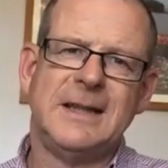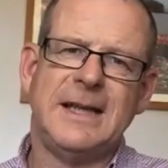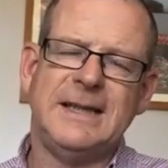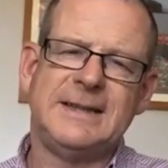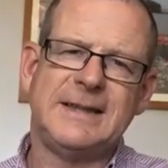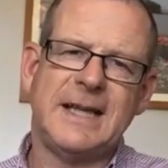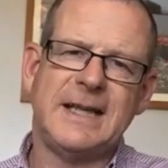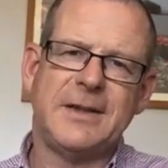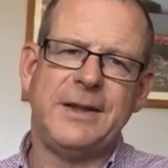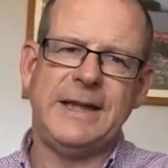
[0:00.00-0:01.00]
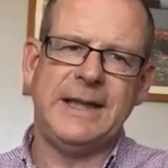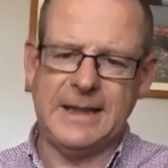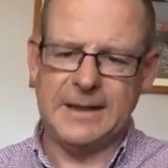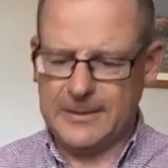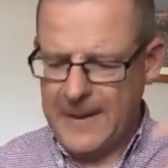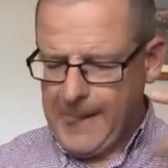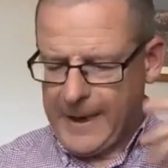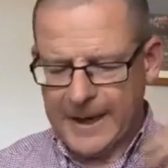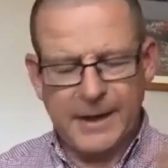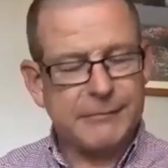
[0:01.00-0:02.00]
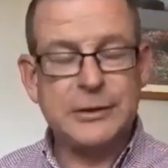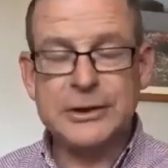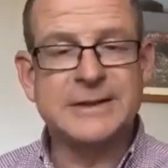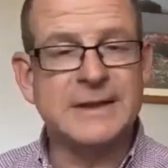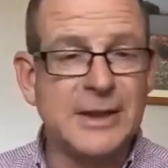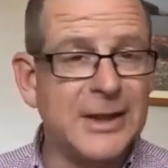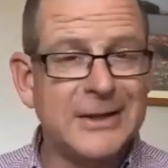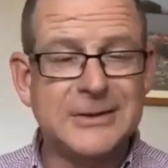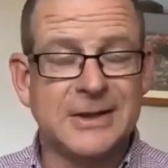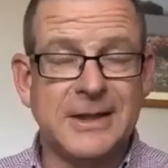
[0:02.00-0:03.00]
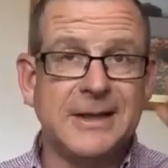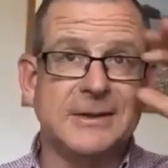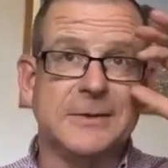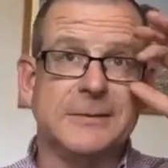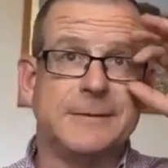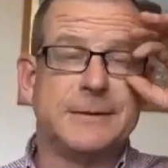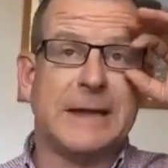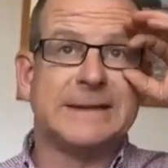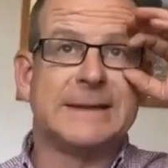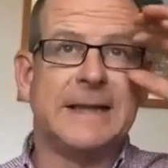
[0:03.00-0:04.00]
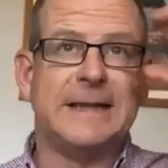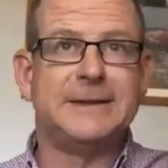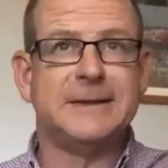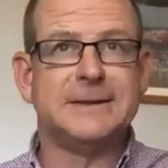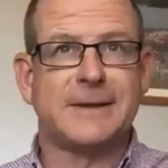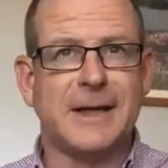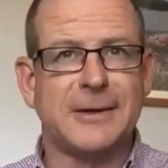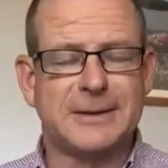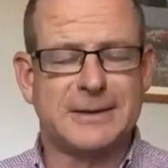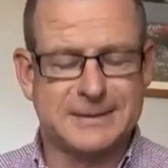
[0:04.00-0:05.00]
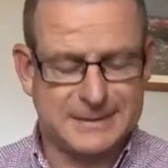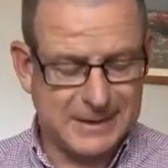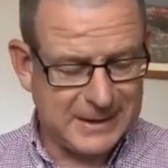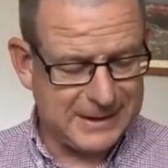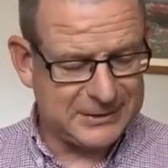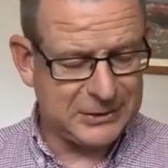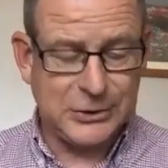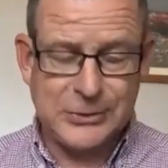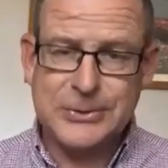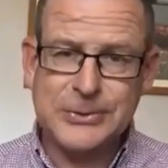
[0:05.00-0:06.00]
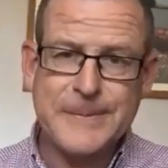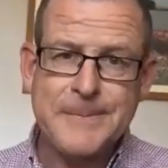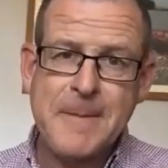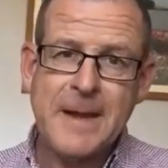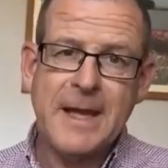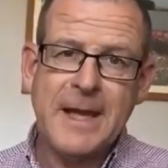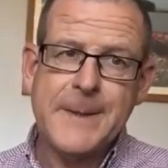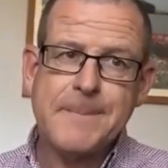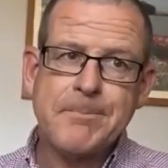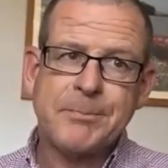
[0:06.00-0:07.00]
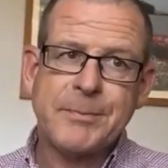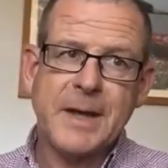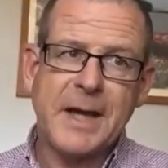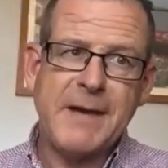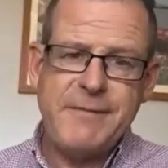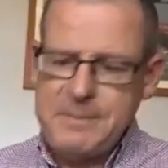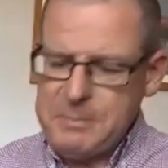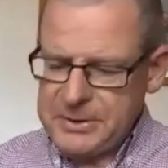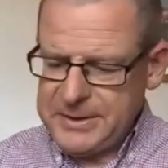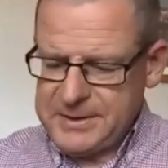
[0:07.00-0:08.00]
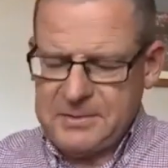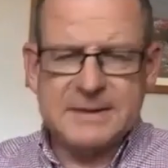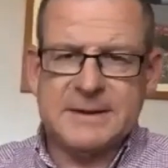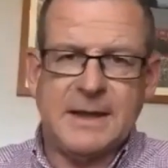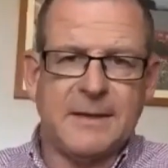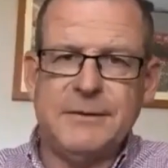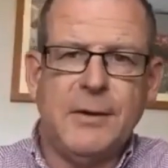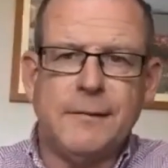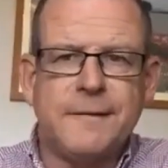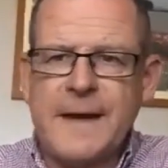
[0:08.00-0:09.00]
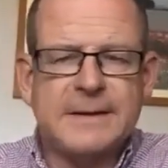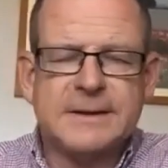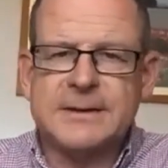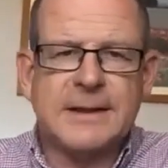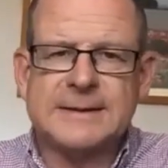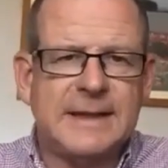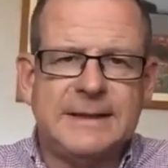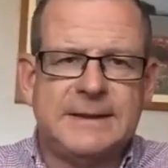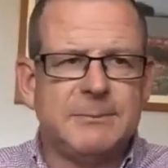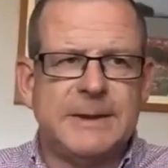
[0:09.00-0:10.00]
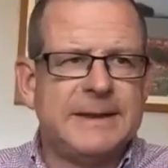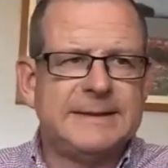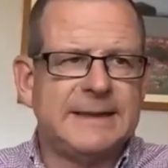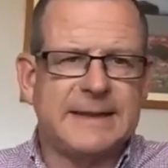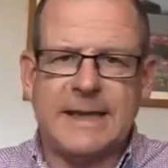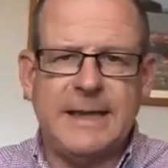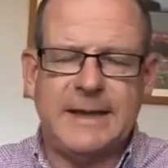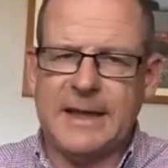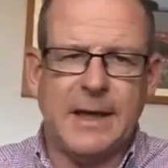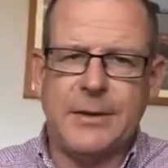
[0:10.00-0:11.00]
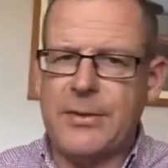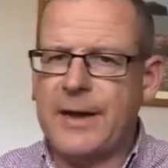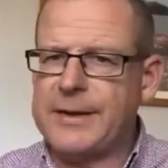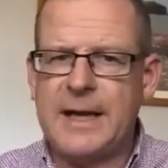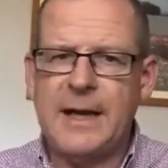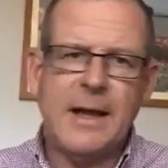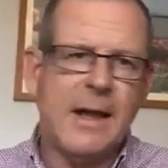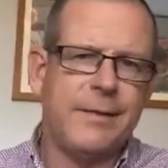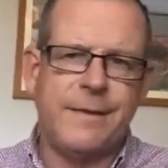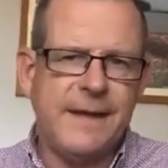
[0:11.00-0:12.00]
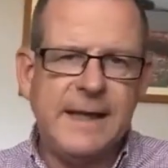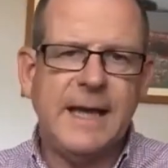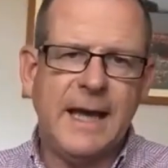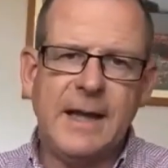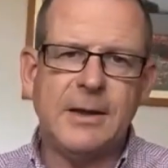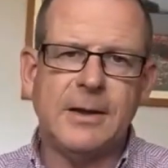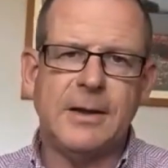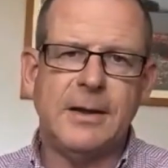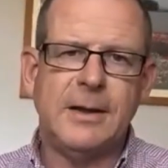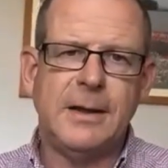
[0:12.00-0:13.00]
He said the hill. And I've looked at loads and loads of translations, thanks to Google. And everybody I've not found a translation where it says anything other than the hill.